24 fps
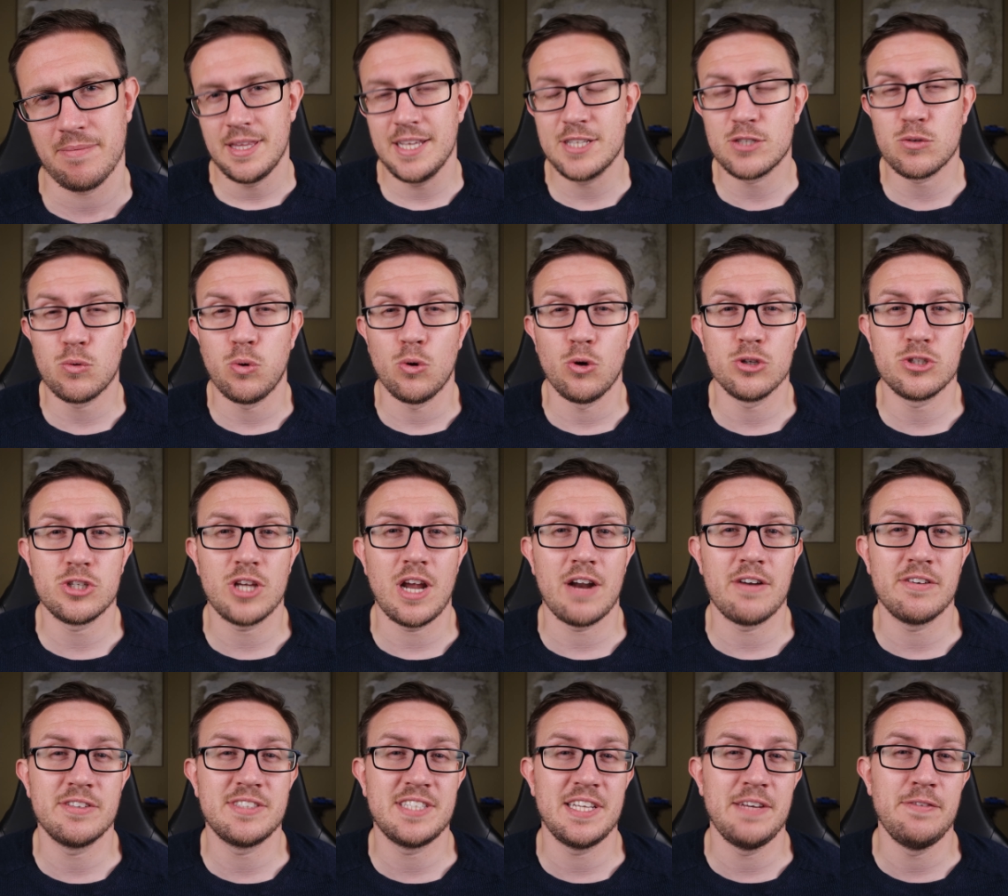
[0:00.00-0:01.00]
This quarter
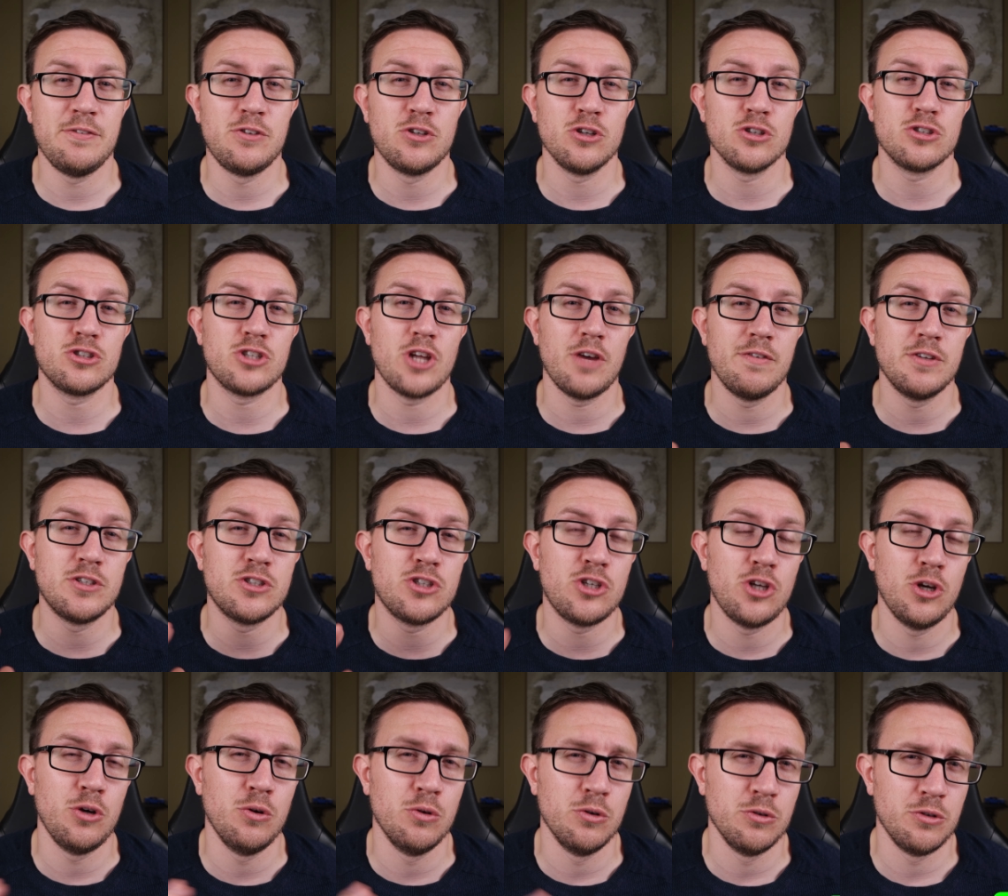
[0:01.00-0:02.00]
I received just over
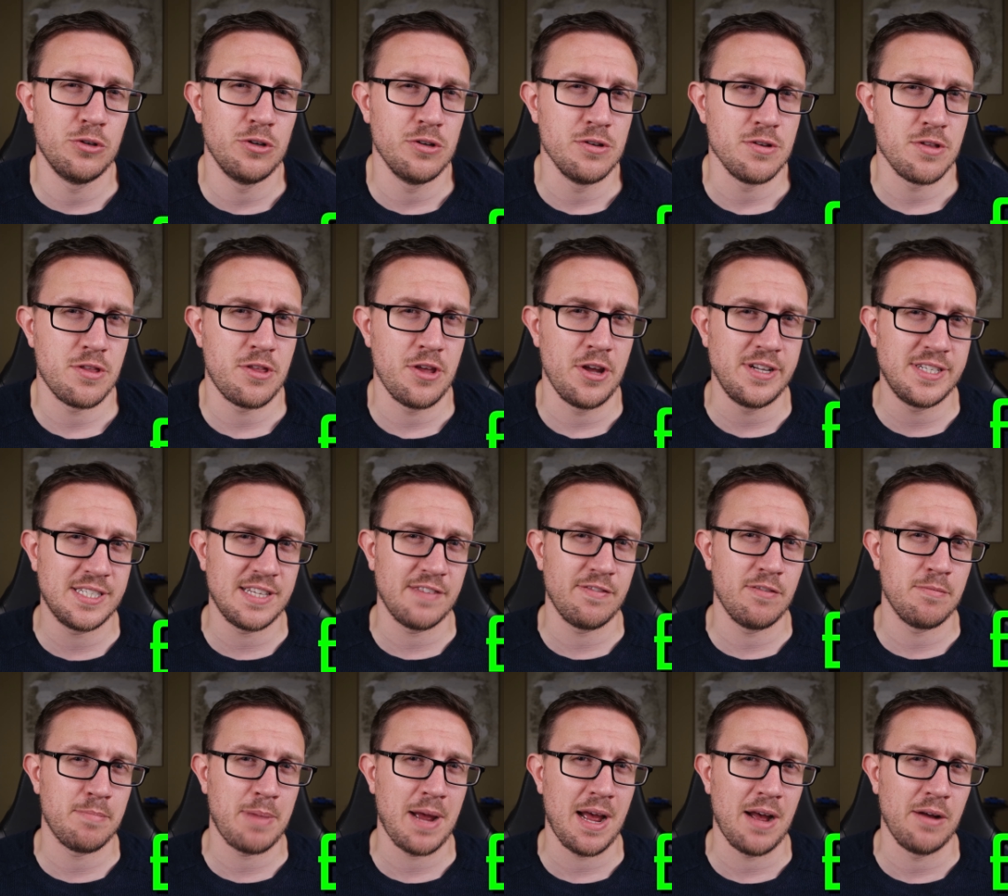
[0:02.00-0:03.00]
two hundred and
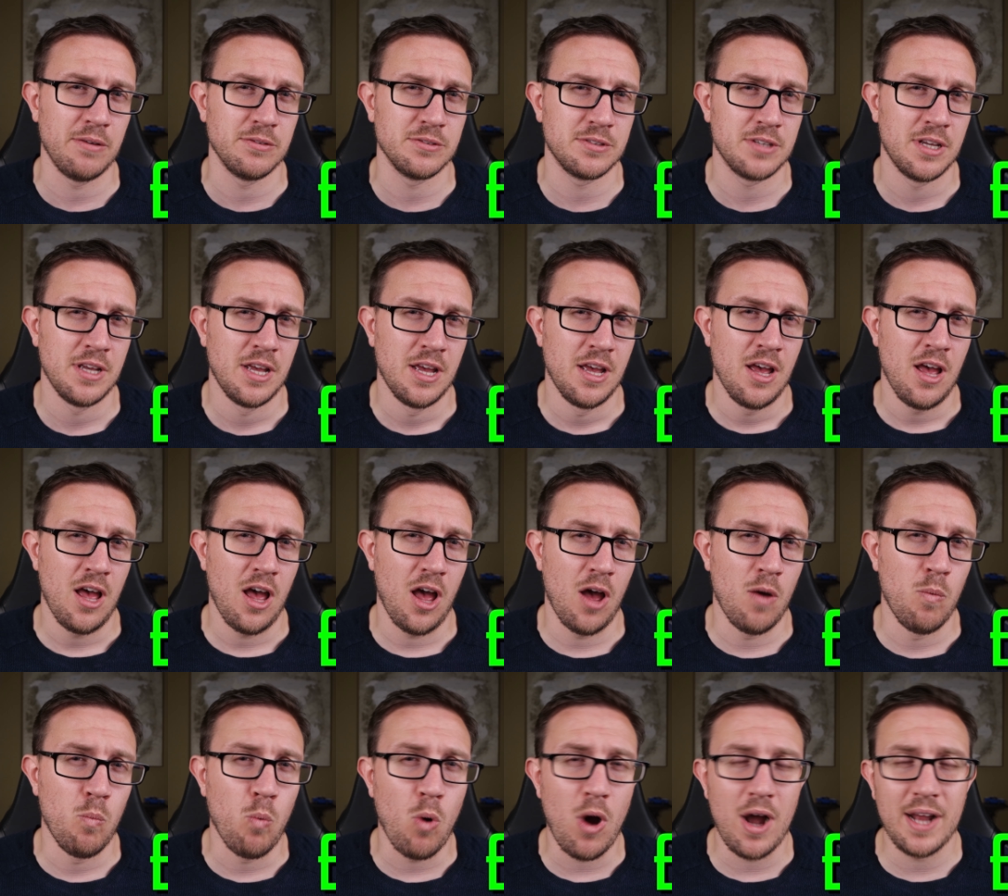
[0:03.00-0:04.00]
thirty-seven pounds,
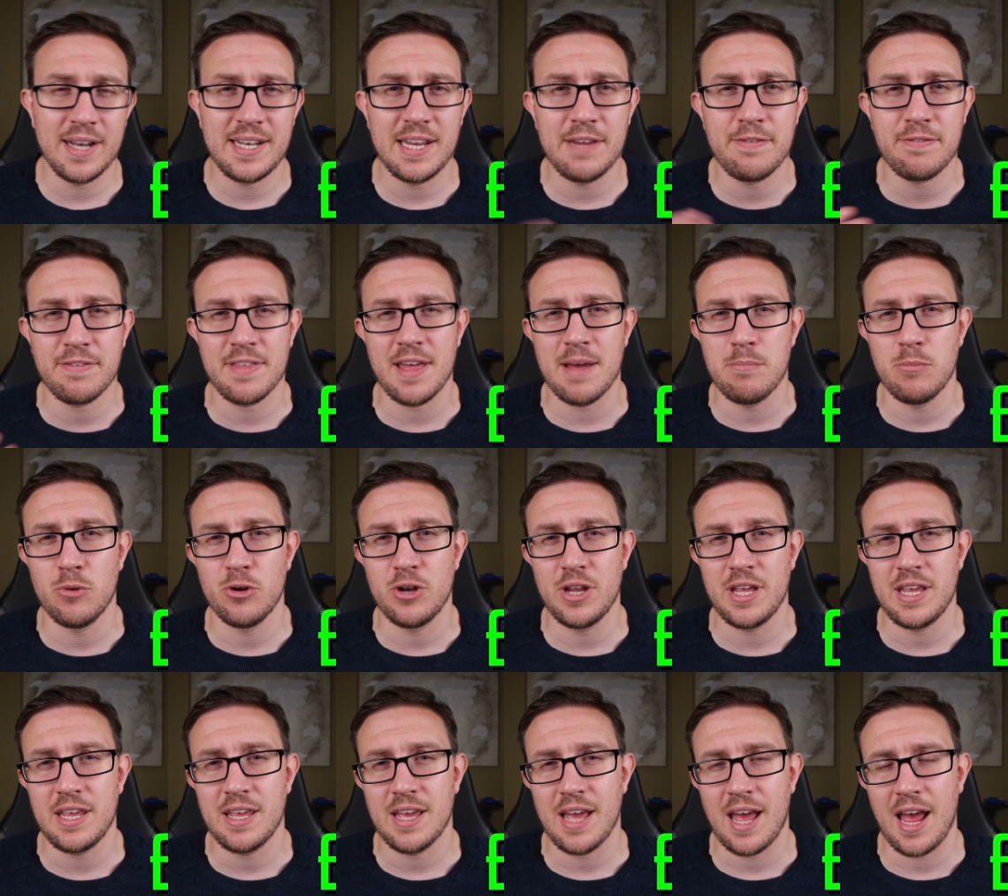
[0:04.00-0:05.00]
and what I did for that
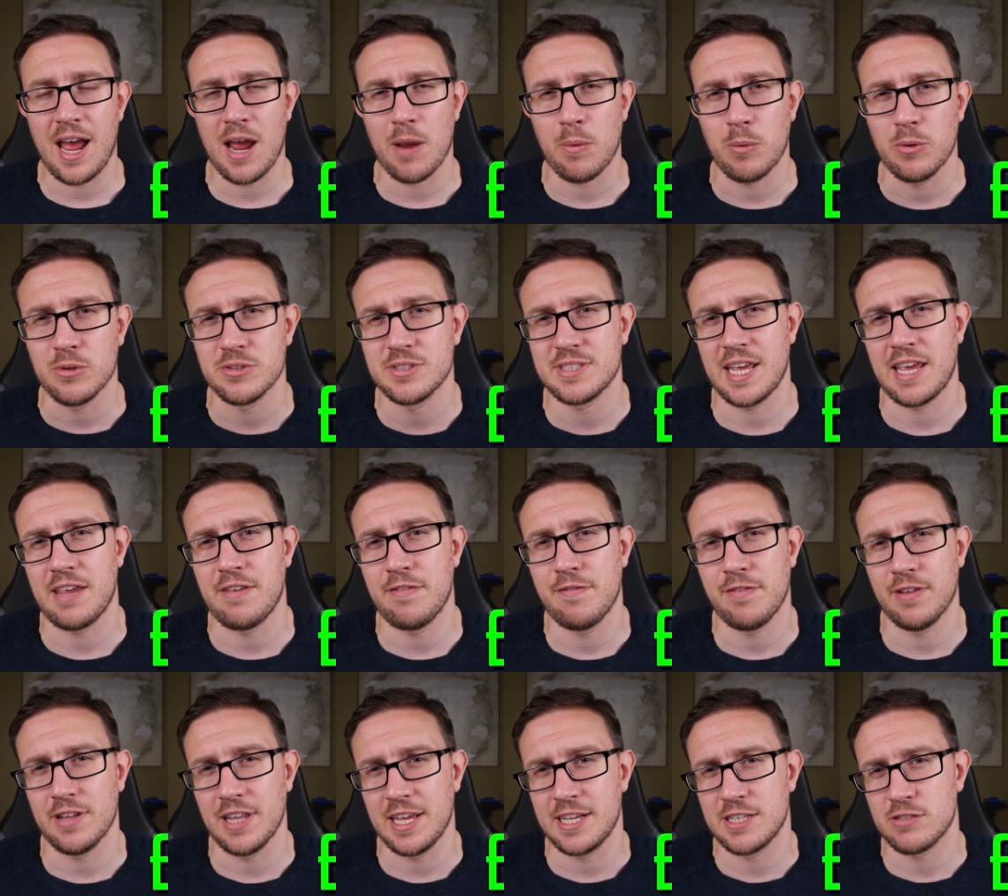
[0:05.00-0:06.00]
money, I will save
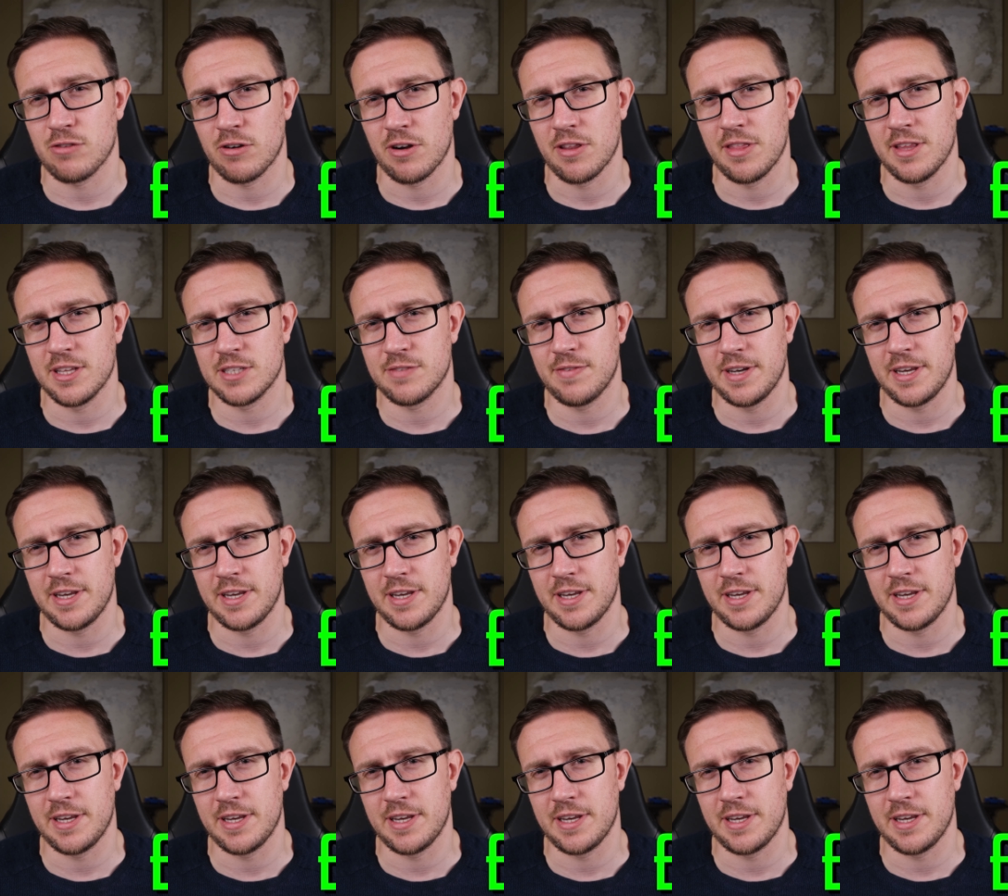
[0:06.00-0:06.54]
for later on in this